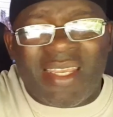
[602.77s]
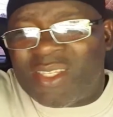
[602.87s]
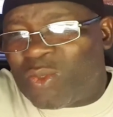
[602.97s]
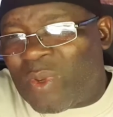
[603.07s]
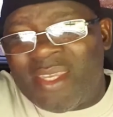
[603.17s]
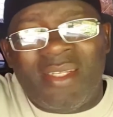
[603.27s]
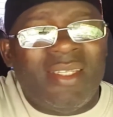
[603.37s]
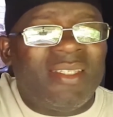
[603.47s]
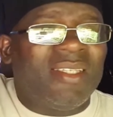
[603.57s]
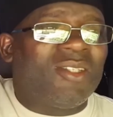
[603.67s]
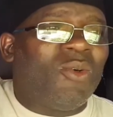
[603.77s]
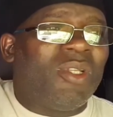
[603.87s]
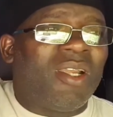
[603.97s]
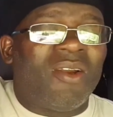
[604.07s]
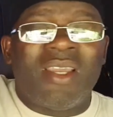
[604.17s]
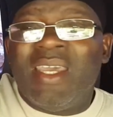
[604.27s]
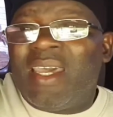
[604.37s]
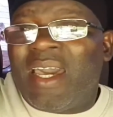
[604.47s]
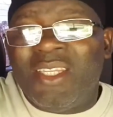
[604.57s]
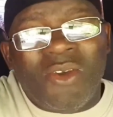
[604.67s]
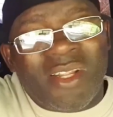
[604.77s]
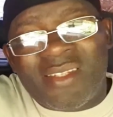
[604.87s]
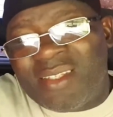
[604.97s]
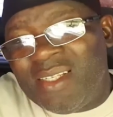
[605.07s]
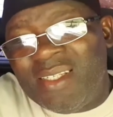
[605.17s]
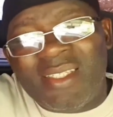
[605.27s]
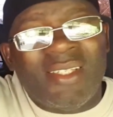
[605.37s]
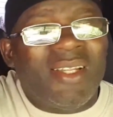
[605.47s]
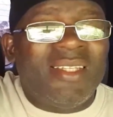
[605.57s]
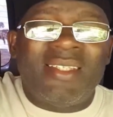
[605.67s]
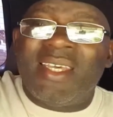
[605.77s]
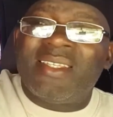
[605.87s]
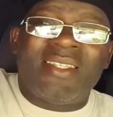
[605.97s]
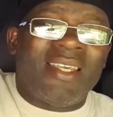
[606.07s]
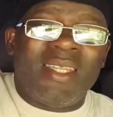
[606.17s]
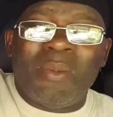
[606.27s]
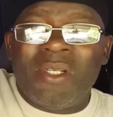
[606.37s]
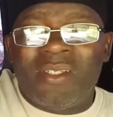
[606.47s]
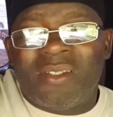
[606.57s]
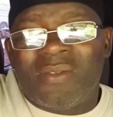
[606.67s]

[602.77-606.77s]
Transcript: of swine disease going around, and you all still eating all these nasty animals.